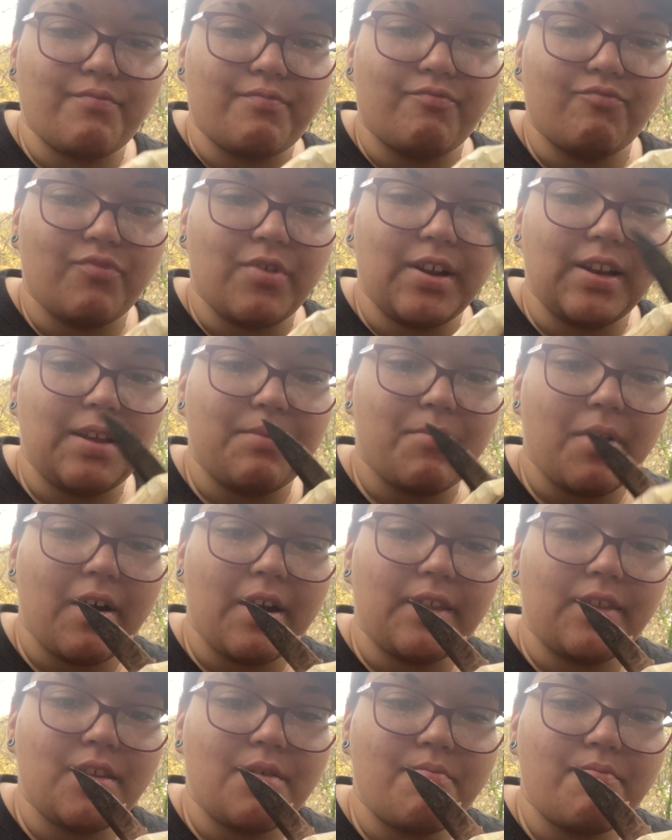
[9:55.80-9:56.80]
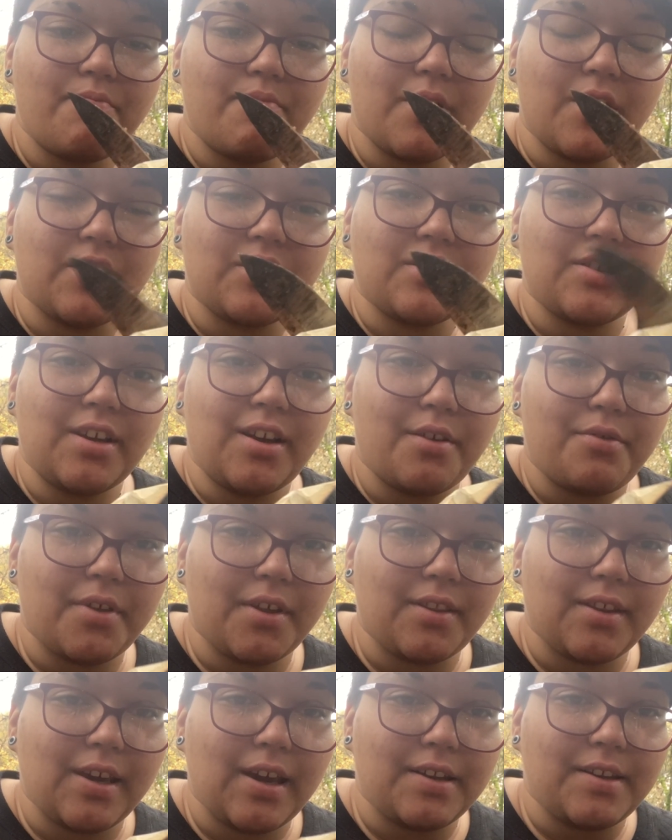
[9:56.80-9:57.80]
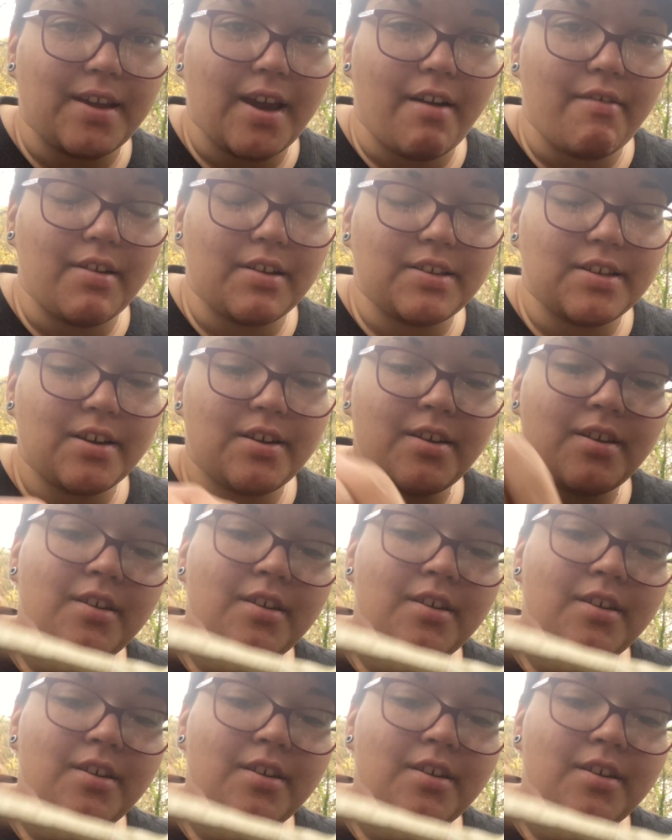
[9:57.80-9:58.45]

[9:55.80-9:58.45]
really mind them personally, I think they add character.